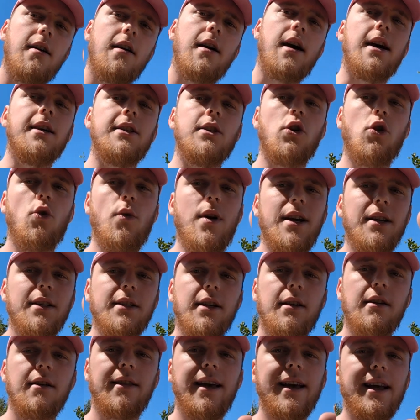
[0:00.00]
As always,
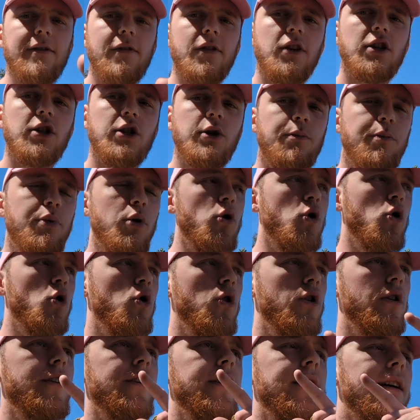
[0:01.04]
thank you for the support.
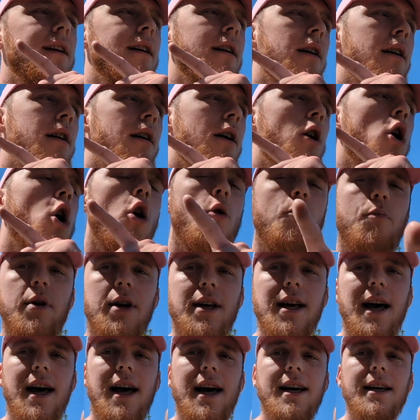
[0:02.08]
Hope you
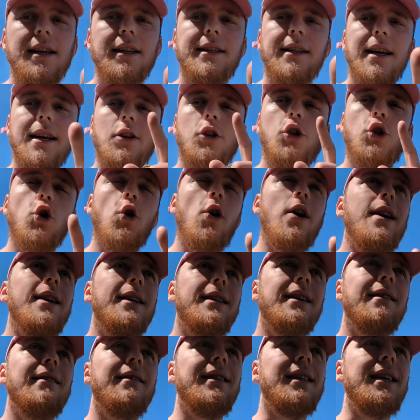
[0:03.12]
guys enjoyed
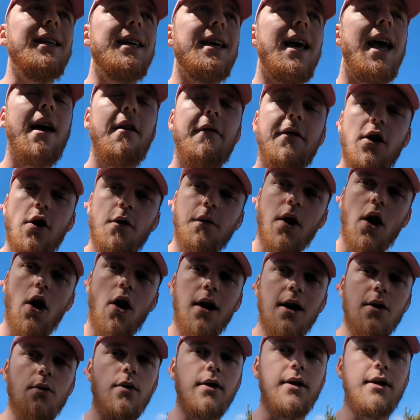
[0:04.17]
the Heaven Over
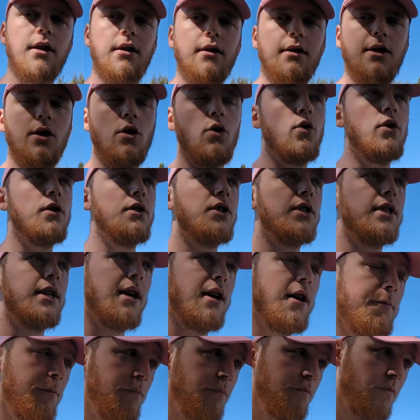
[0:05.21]
Hollywood tours.
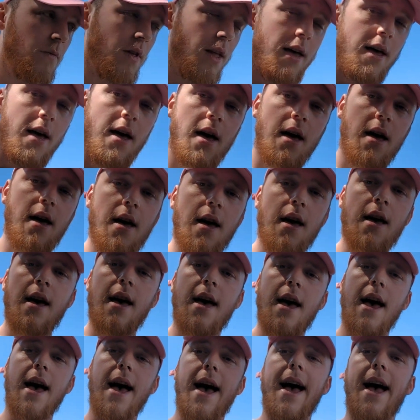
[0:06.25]

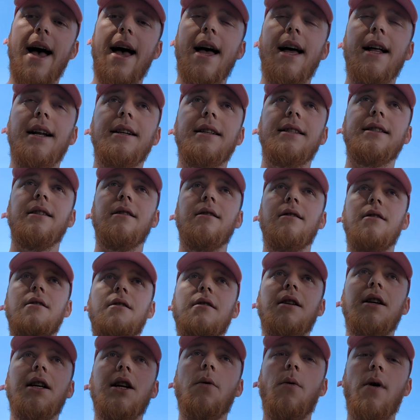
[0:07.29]
And
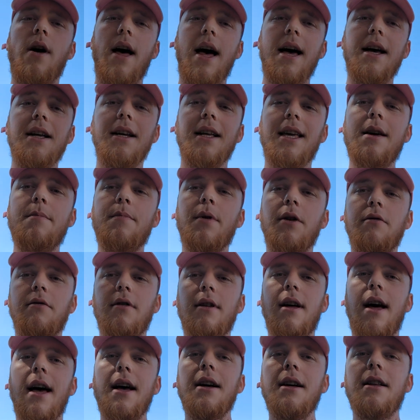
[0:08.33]
you know what? I'm going
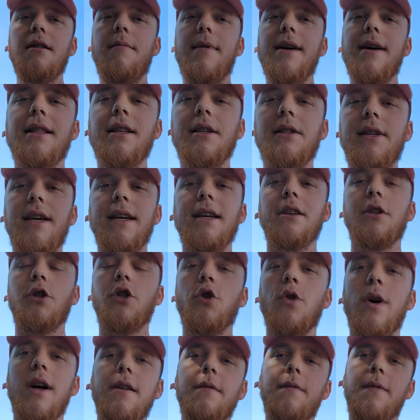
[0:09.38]
to this like a
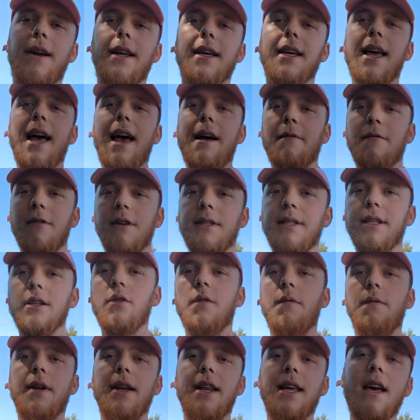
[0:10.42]
trend for like every
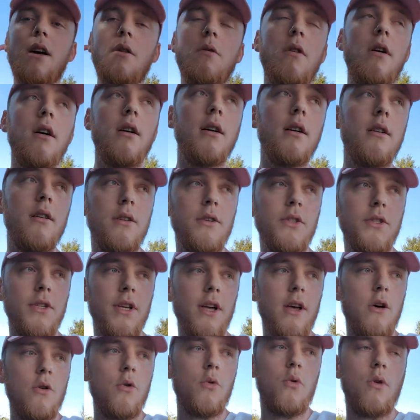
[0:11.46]
single video.
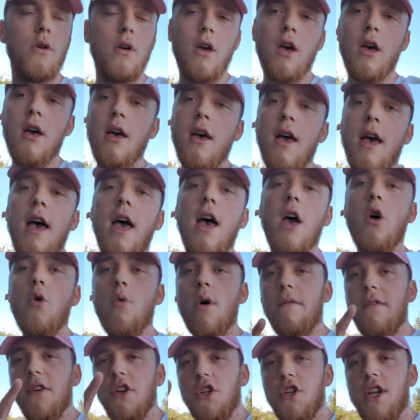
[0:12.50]
So
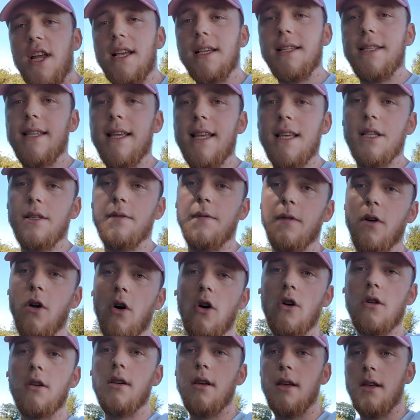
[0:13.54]
whoever shares this
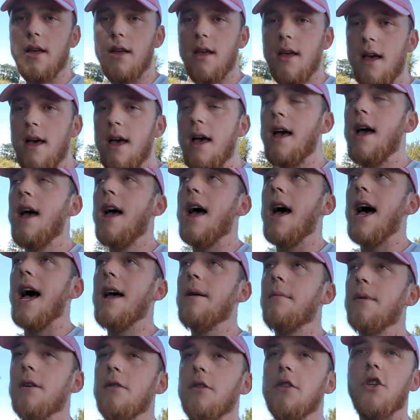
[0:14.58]
vlog, I'm
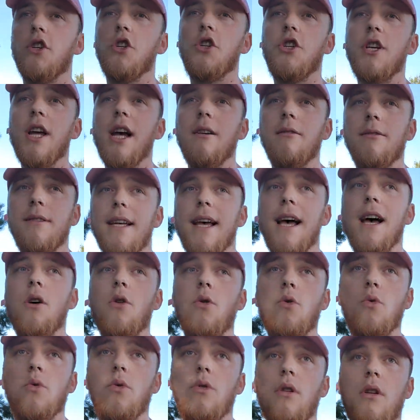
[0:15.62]
going to shout
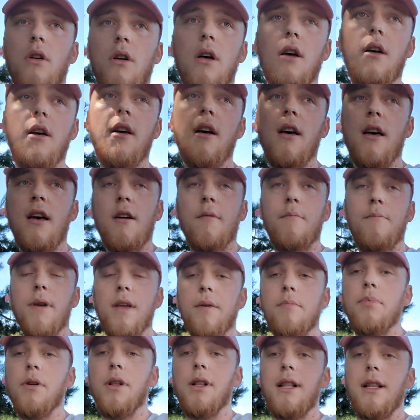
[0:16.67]
out
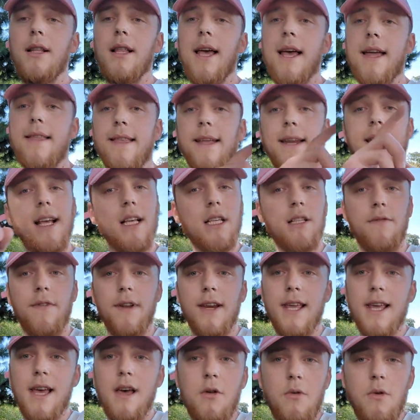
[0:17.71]
people in the next
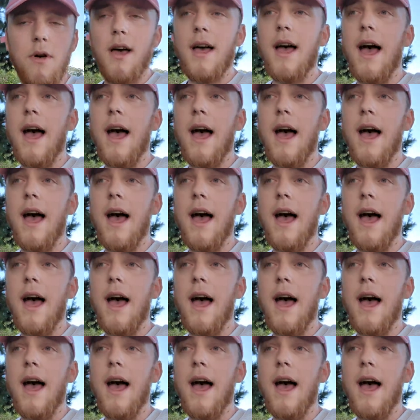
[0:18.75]
video.